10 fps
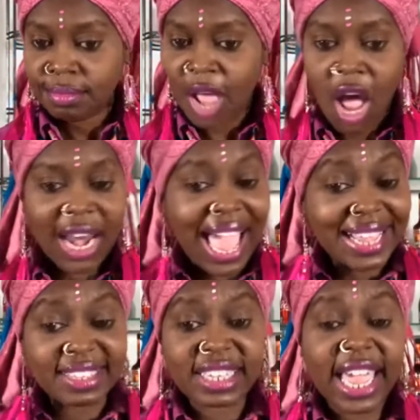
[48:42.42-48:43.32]
All I
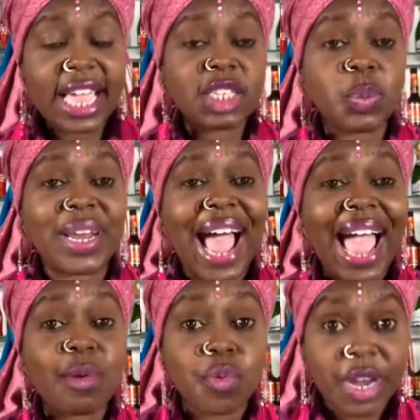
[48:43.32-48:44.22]
can say is what
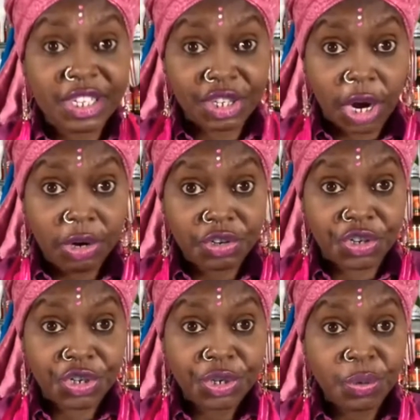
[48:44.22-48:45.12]
I
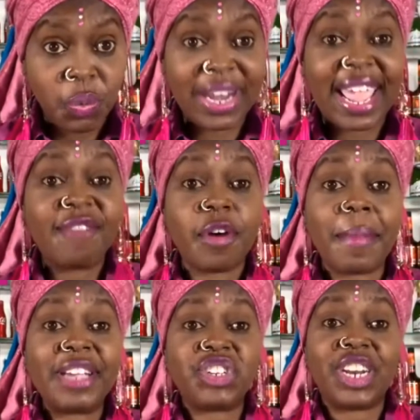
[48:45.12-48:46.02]
research, what
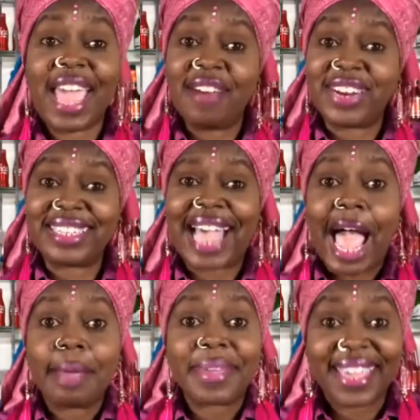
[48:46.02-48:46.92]
information and evidence
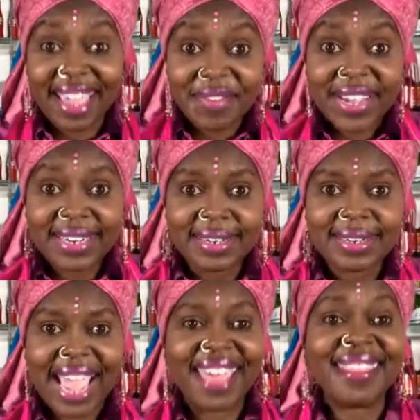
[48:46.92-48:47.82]
I'm giving,
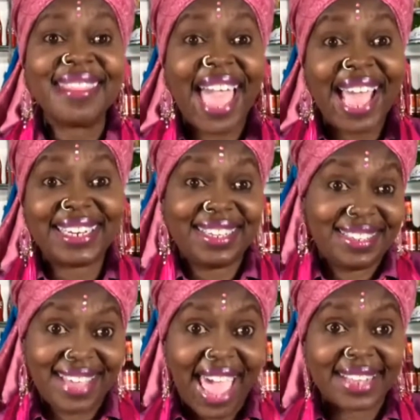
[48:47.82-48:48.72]
and that is
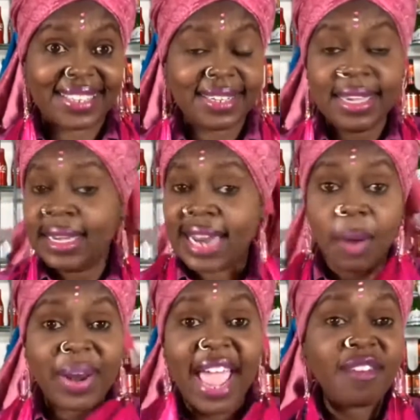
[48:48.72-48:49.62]
that. Now,
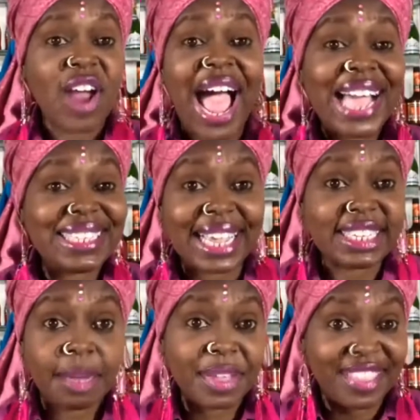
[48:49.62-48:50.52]
whenever I say
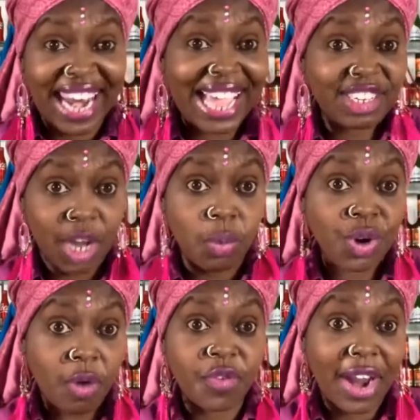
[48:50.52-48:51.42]
something that I don't
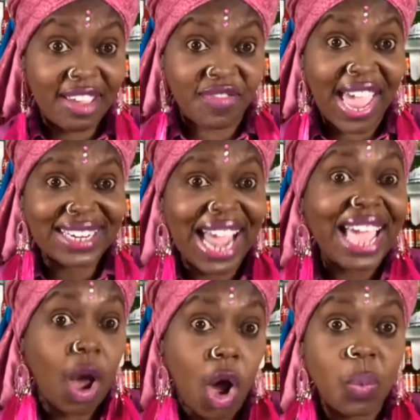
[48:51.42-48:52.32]
know for a fact, I
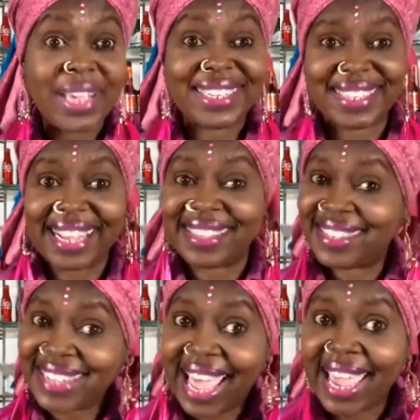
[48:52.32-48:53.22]
always state and
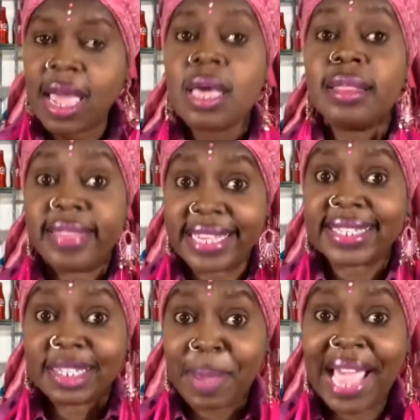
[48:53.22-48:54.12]
say, this
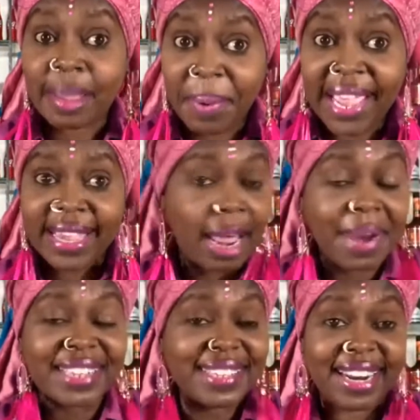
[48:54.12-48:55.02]
is my opinion. I'm
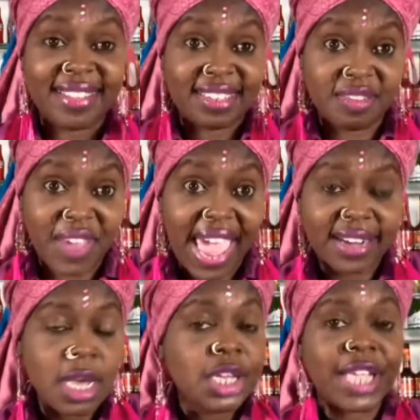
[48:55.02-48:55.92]
not stating this in fact.
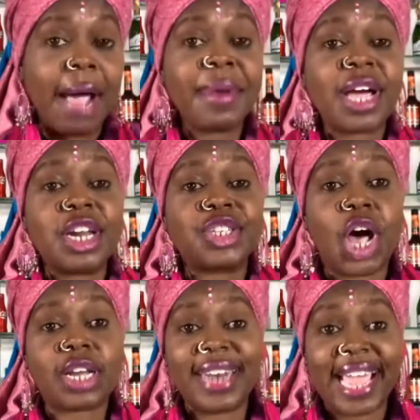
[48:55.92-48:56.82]
So I'm not going to
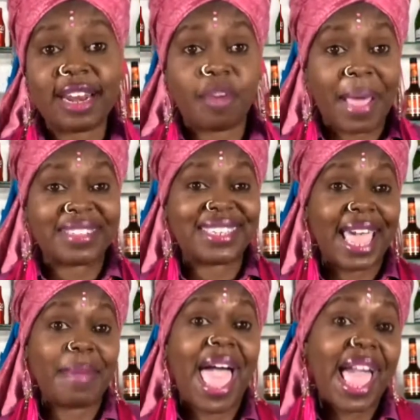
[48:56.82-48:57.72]
talk negative about
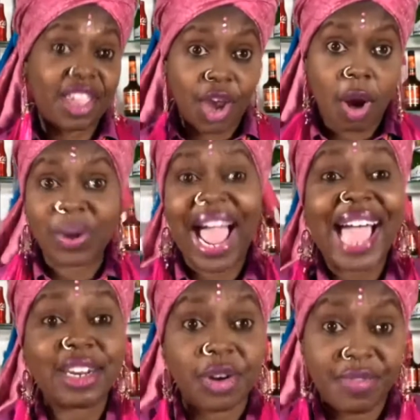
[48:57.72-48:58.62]
Sam Aguiar when I
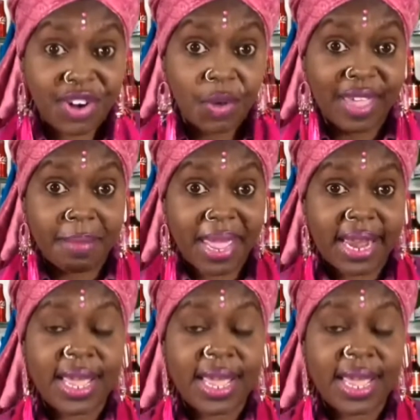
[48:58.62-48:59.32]
don't even know that man.